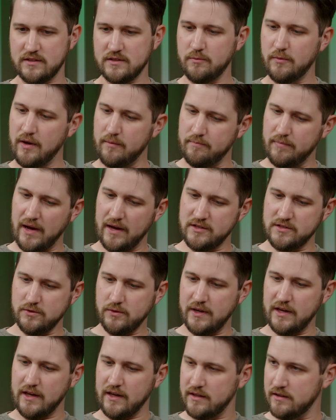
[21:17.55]
And by
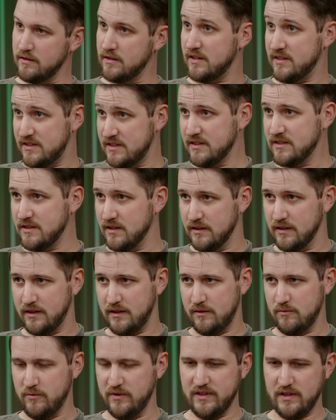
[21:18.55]
doing it consistently
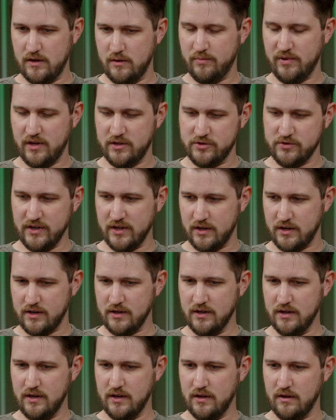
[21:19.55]
within a upon trigger,
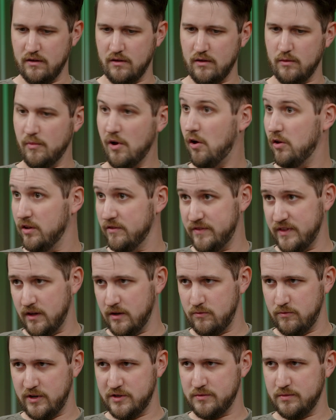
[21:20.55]
all of the
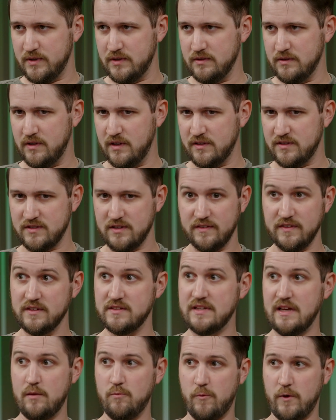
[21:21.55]
enrichment is done the
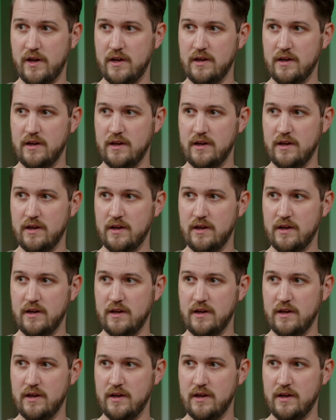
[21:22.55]
same way.